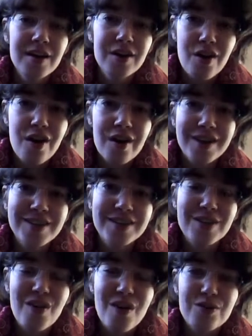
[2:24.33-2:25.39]
cards
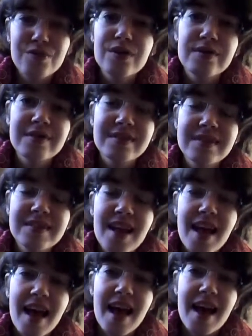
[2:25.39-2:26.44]
or runes
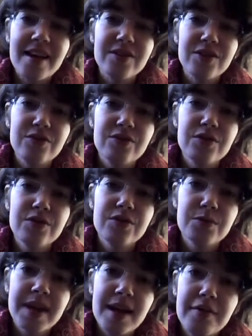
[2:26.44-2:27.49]
and you use
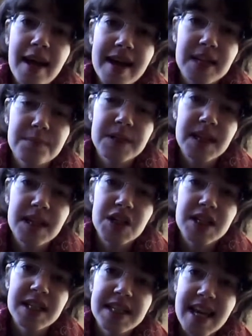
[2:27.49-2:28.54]
whatever
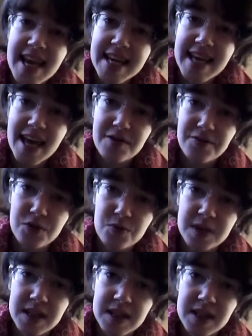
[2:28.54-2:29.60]
explanation they gave to
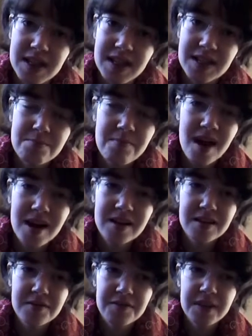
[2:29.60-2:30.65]
it, it might
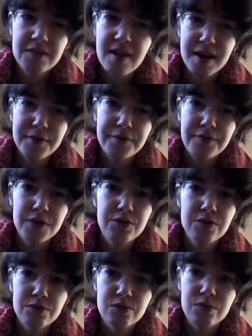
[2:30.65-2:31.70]
not feel right for
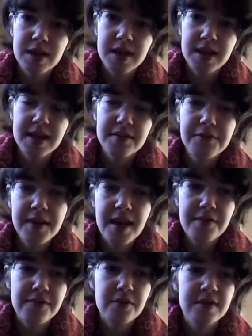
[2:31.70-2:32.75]
you. If
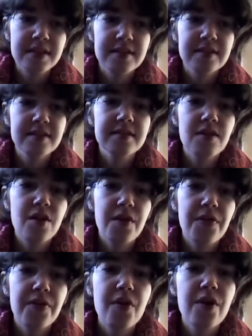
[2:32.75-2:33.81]
they, for instance, are
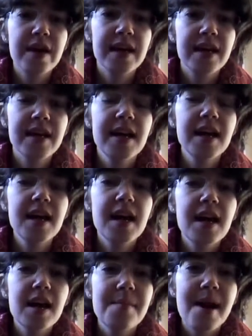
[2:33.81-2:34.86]
talking
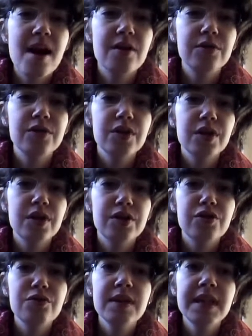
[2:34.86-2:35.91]
about a
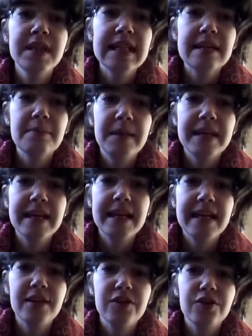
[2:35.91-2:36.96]
tree being
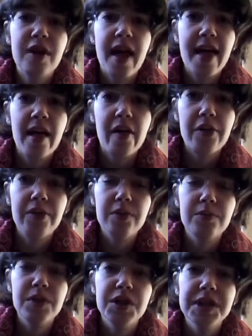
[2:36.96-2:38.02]
linked to your health,
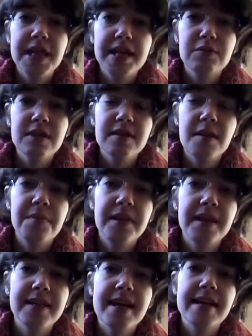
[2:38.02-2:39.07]
which is actually
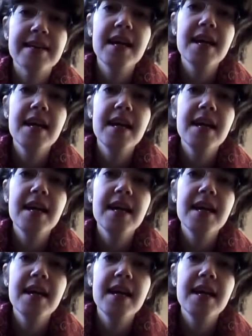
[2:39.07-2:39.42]
something that